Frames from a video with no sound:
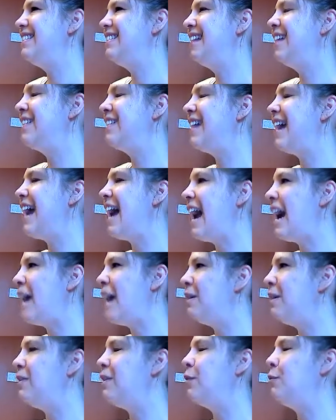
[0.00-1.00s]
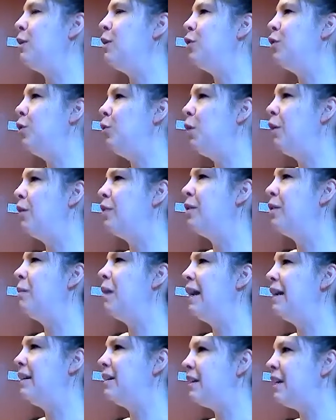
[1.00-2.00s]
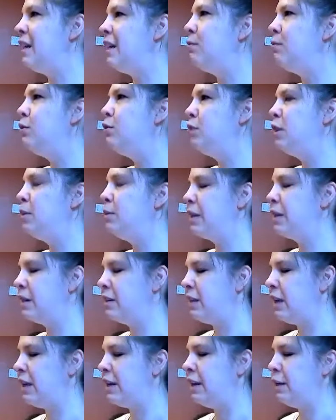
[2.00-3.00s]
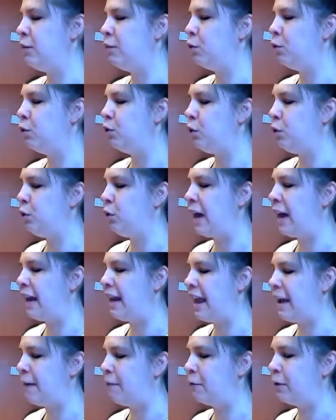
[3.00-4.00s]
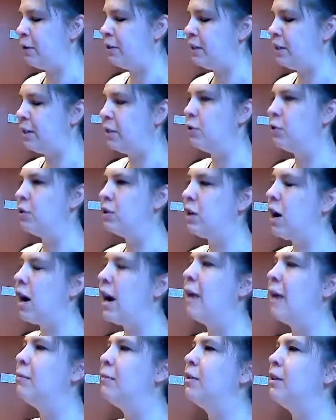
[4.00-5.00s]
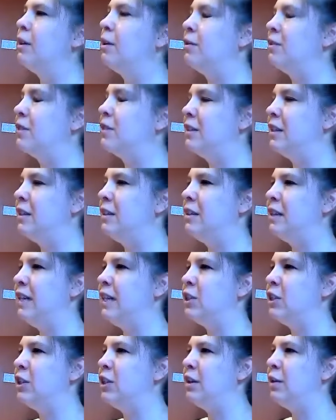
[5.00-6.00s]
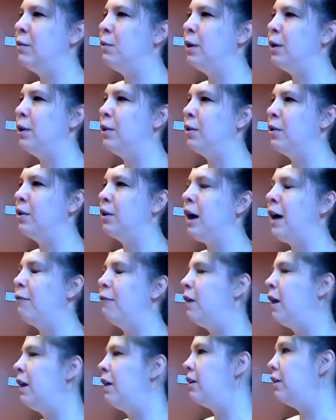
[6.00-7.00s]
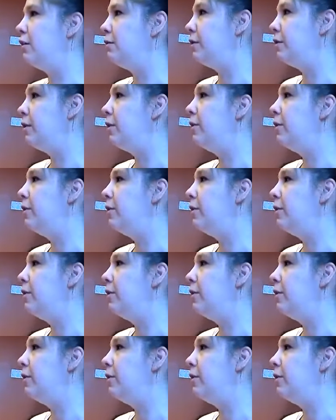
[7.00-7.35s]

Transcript: That's the habit that we don't want the mind to keep doing because then it will do that every single time that there is a sensation that we're not fond of.